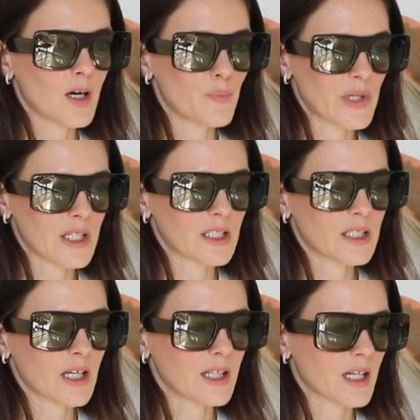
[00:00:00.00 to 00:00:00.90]
a bit.
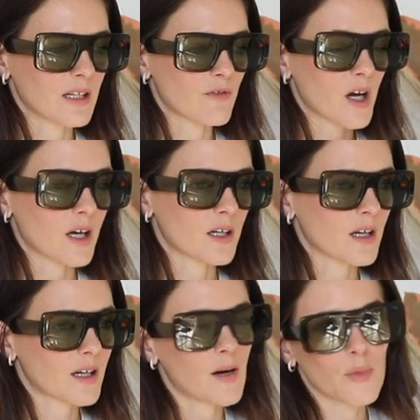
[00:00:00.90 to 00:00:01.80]
And then if I
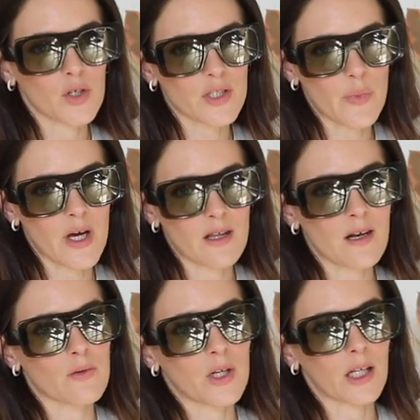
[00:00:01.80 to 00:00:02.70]
come across a pair
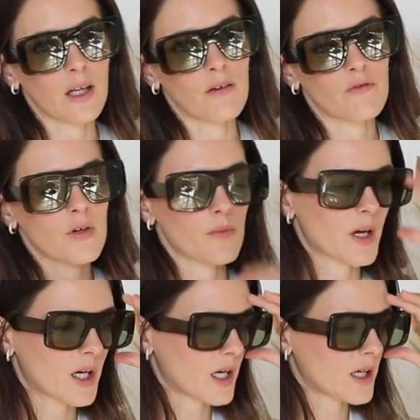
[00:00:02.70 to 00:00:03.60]
that I really love from
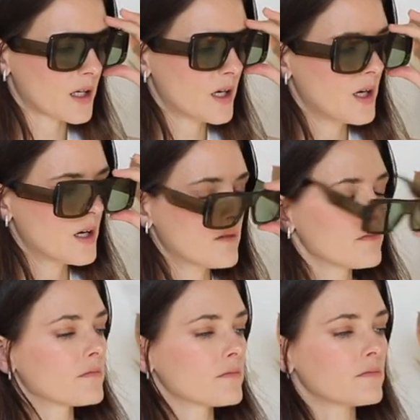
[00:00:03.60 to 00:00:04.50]
a
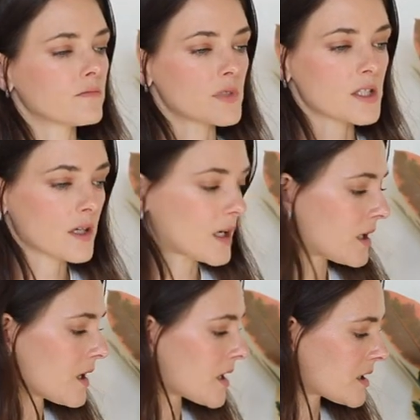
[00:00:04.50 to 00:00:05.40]

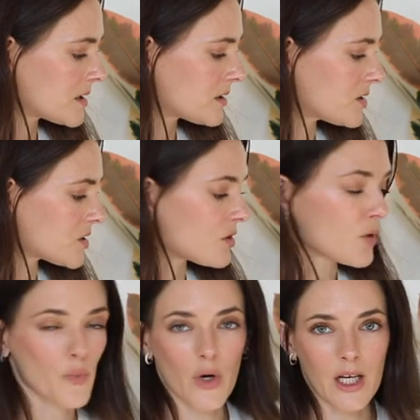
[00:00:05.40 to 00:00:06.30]
designer like,
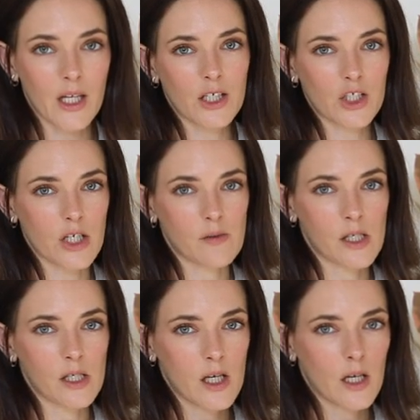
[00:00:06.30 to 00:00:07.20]
or a brand like
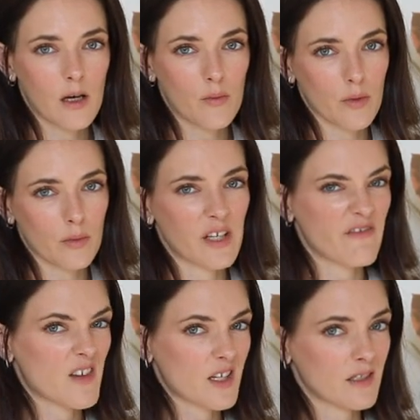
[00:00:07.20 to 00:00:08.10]
Chini, then I'll probably
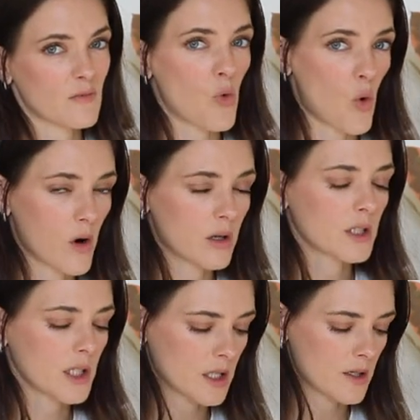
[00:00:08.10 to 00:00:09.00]
invest more
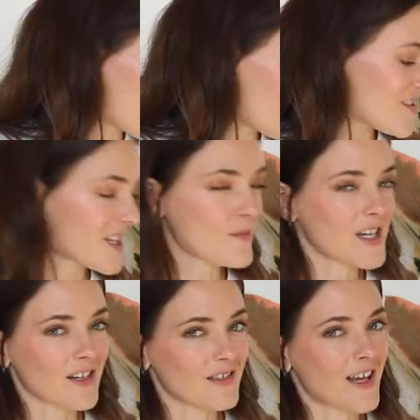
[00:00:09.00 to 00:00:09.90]
in them. If
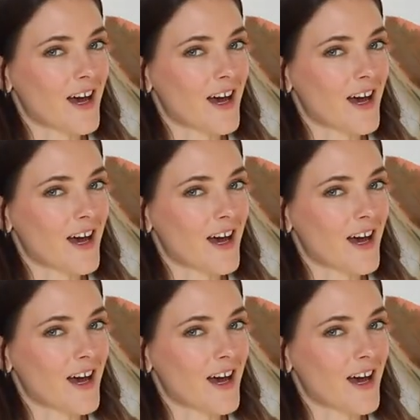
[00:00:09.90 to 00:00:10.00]
something else